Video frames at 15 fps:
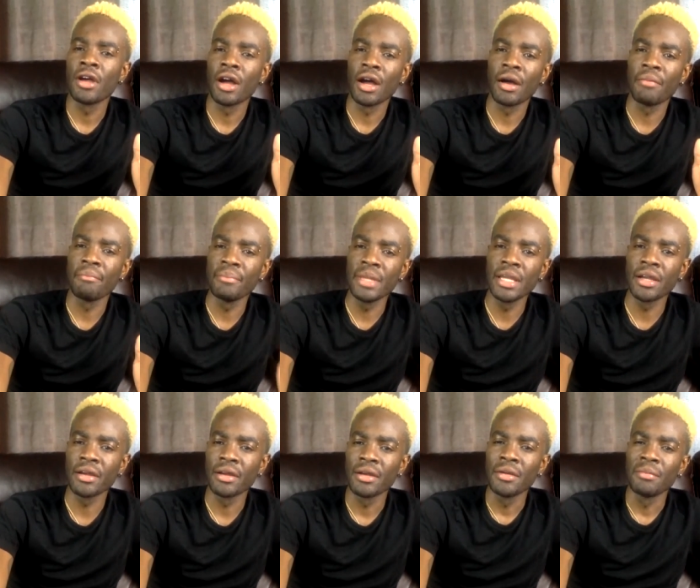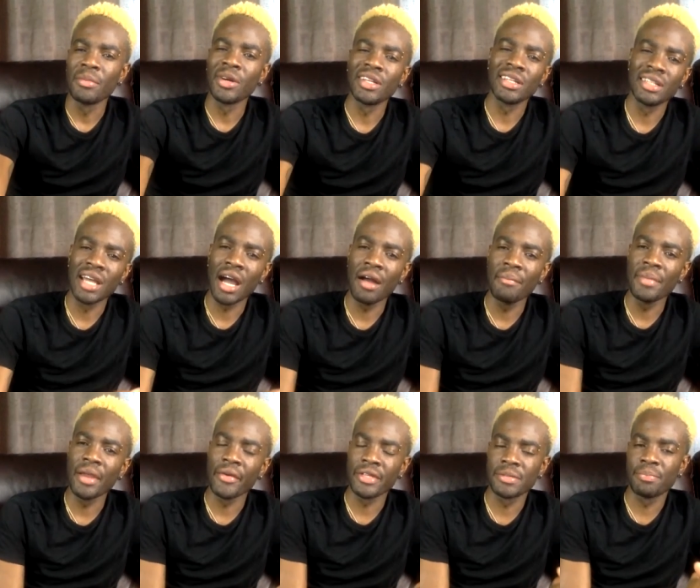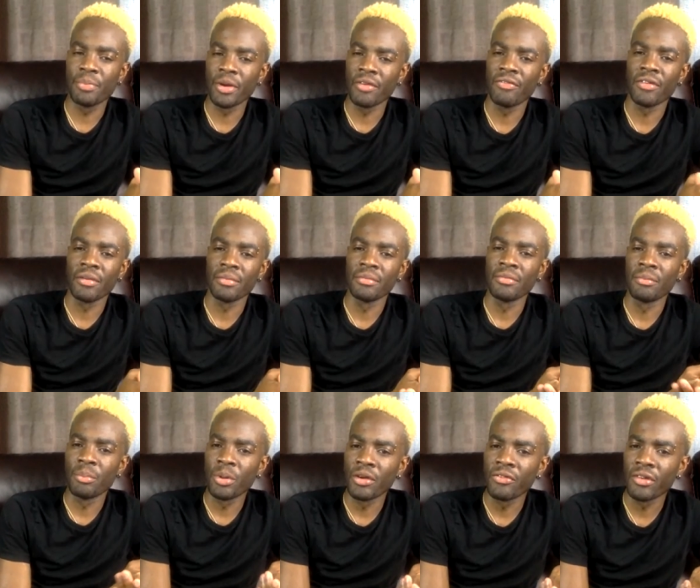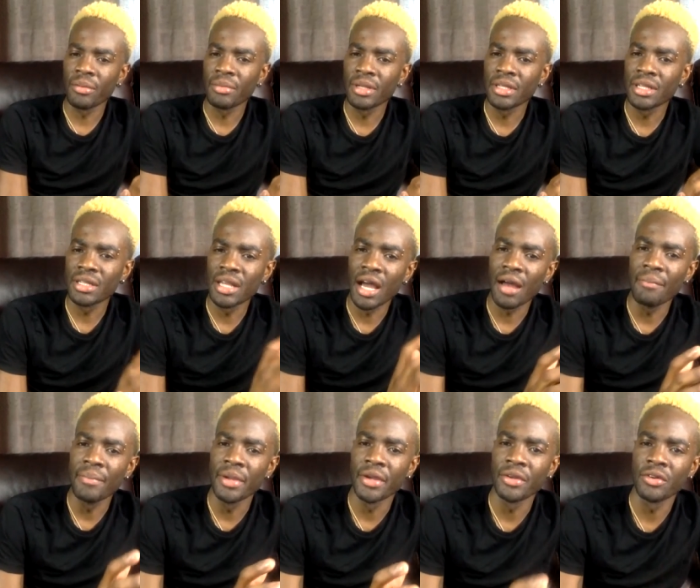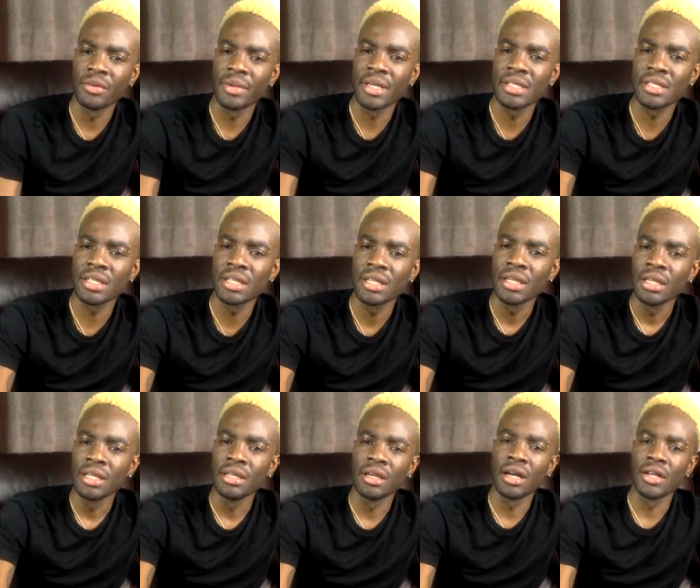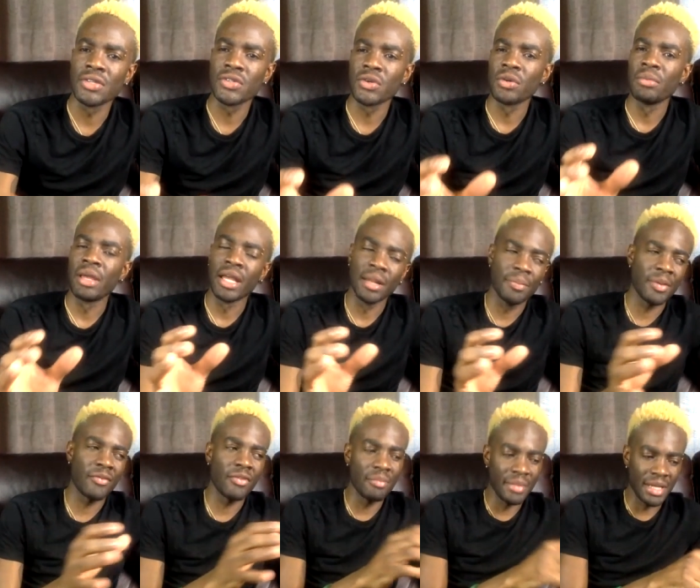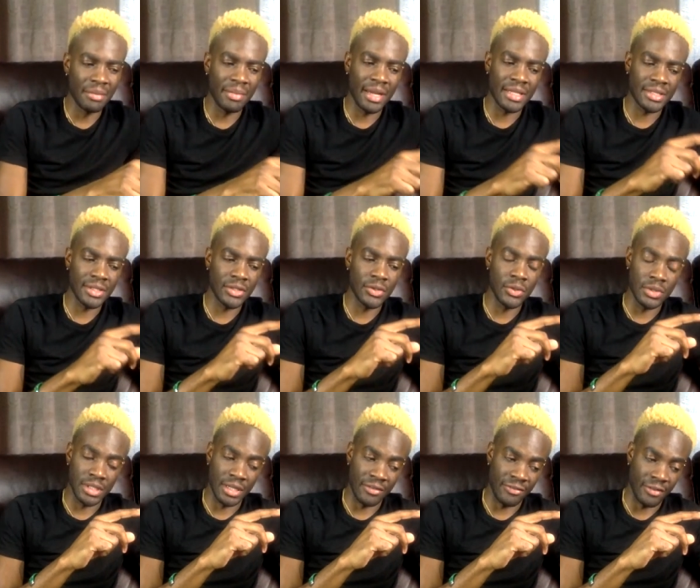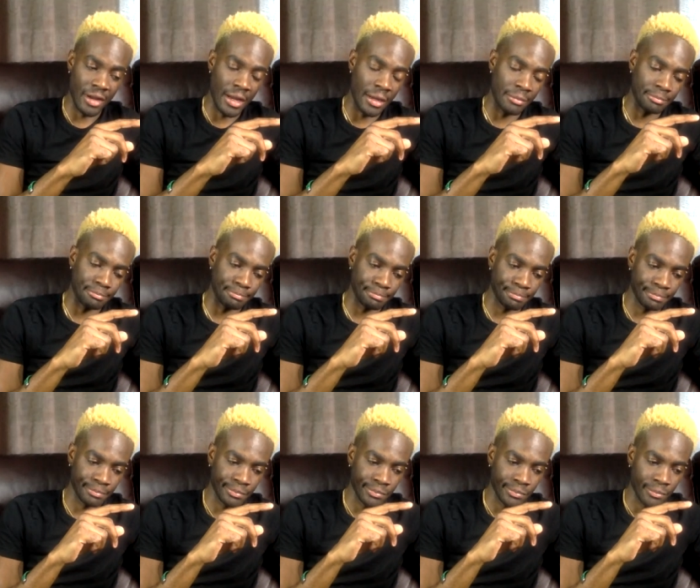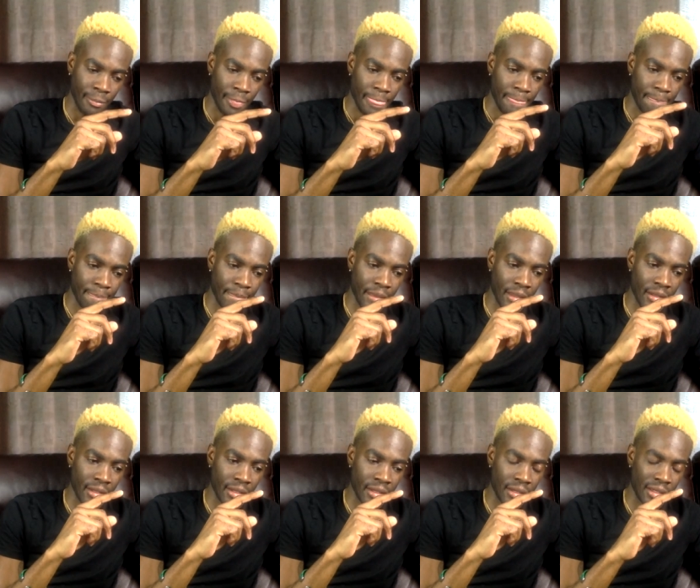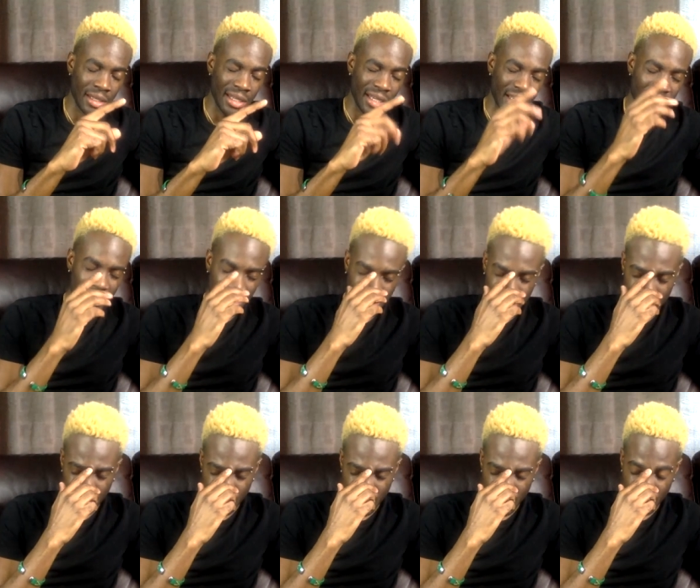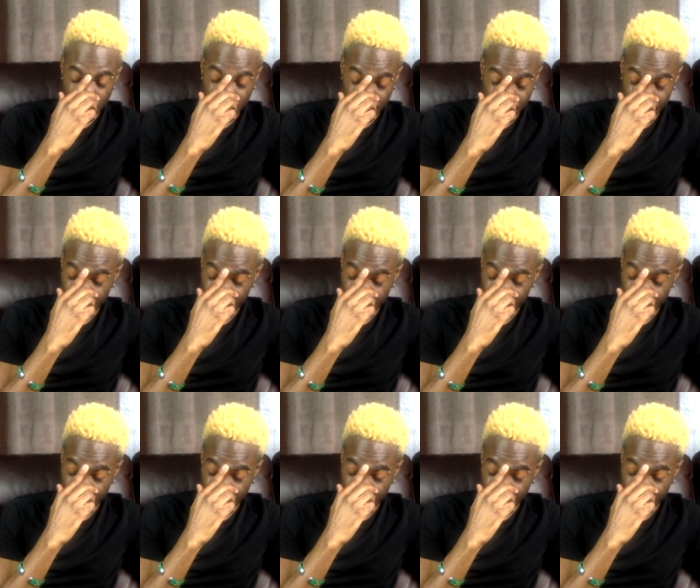um, beer. But the dark beer is prefer preferably the dark beer. You know what I say? It also help if you minimize the use of um the the the uh, well